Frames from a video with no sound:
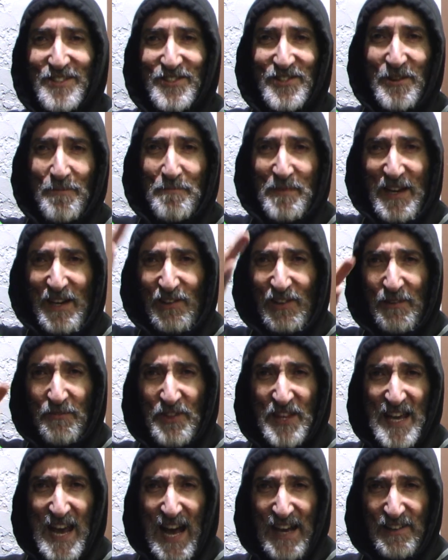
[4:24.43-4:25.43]
the middle
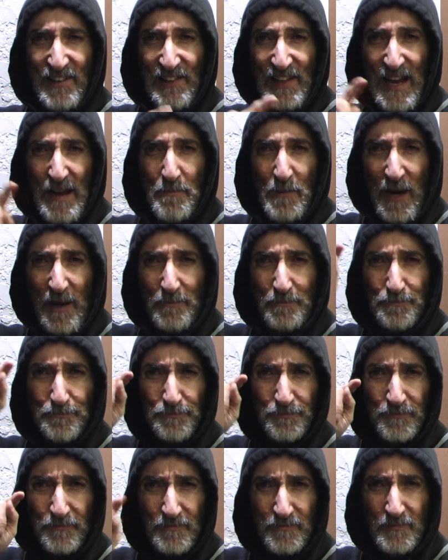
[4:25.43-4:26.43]
of the analemma.
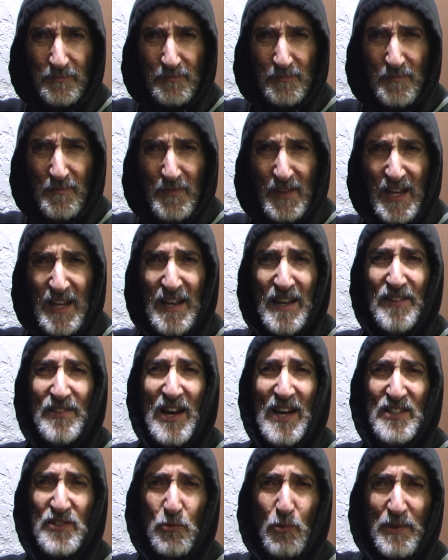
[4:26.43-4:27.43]

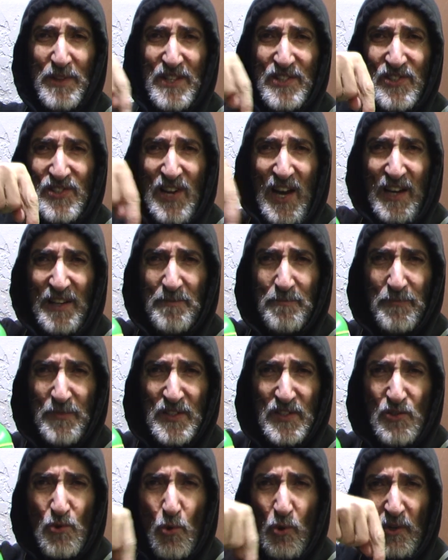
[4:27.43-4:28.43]
That's when the sun
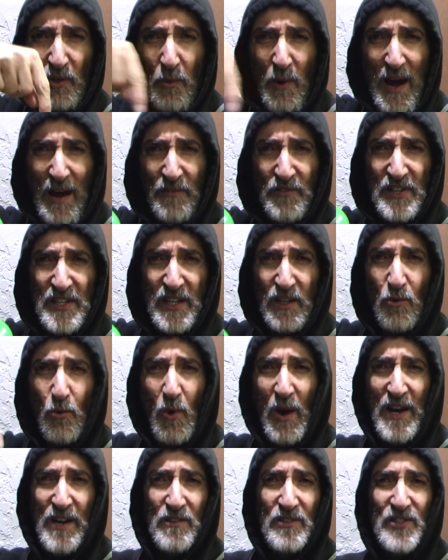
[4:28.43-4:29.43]
is going around the
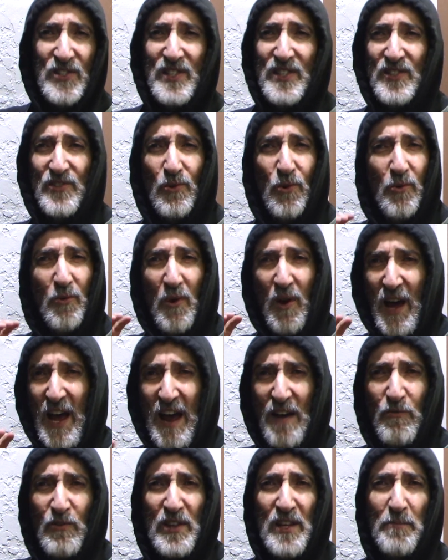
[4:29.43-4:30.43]
equator. See, so
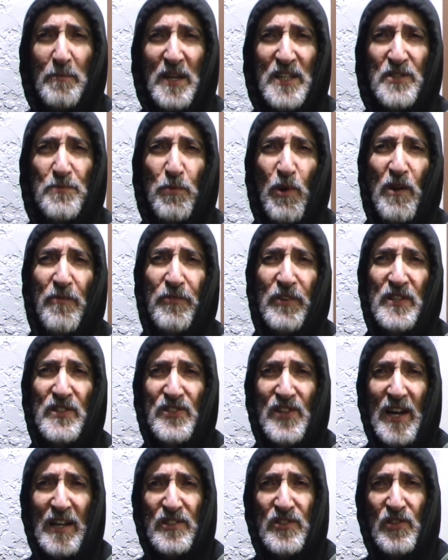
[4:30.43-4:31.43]
everything makes perfect
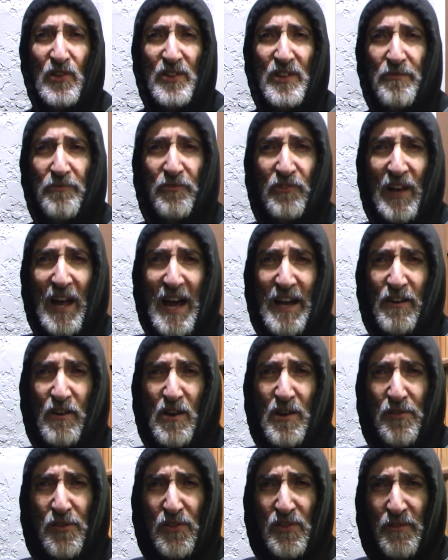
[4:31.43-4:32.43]
sense on the flat
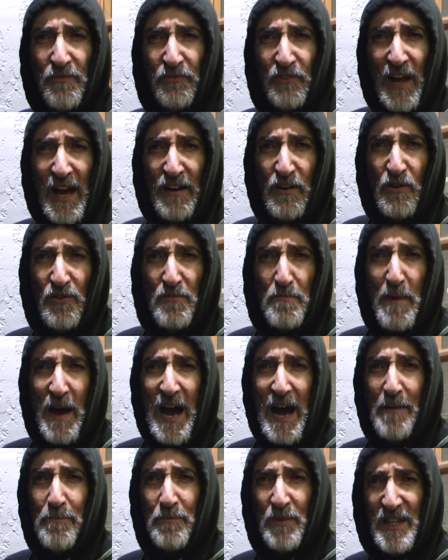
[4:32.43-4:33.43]
earth. The flat earth
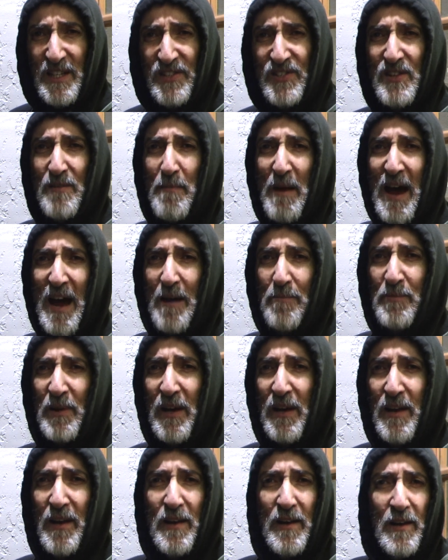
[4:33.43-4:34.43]
map is the map.
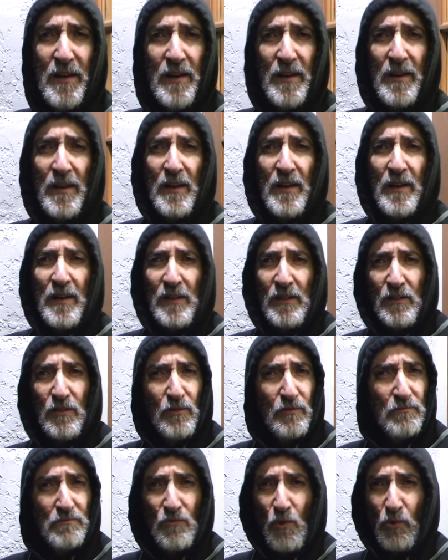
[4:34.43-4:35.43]

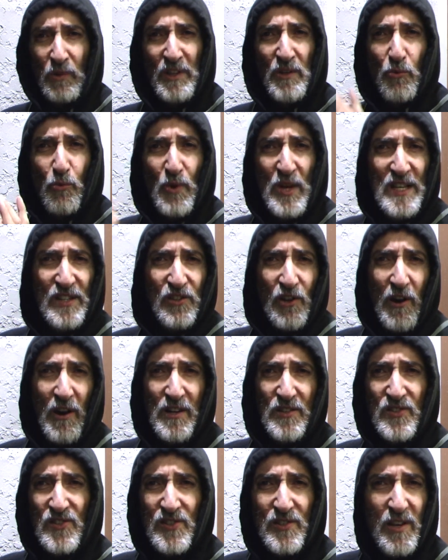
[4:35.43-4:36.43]
Only
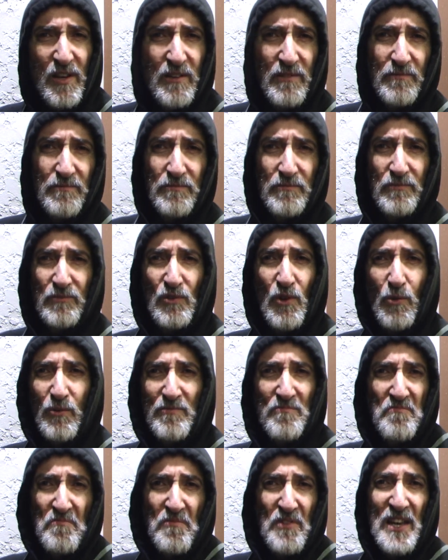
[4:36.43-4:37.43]
retards
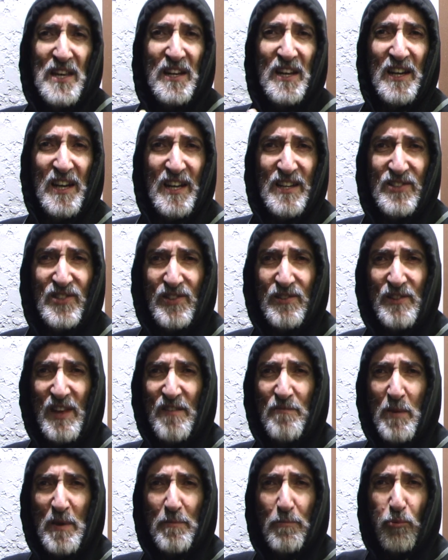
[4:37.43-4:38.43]
don't think it is.
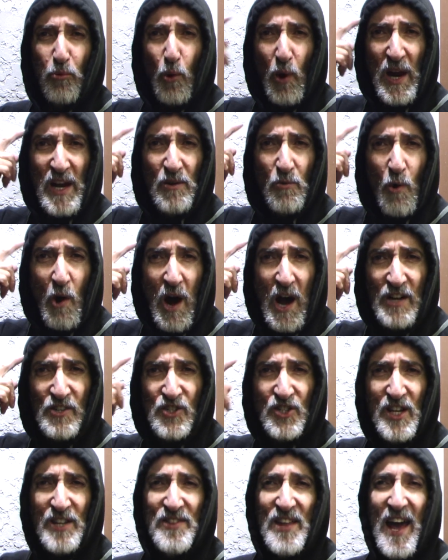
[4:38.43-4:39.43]
They've been
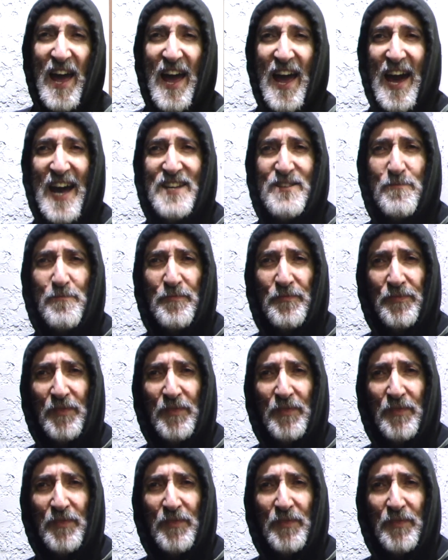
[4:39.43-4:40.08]
brainwashed in the head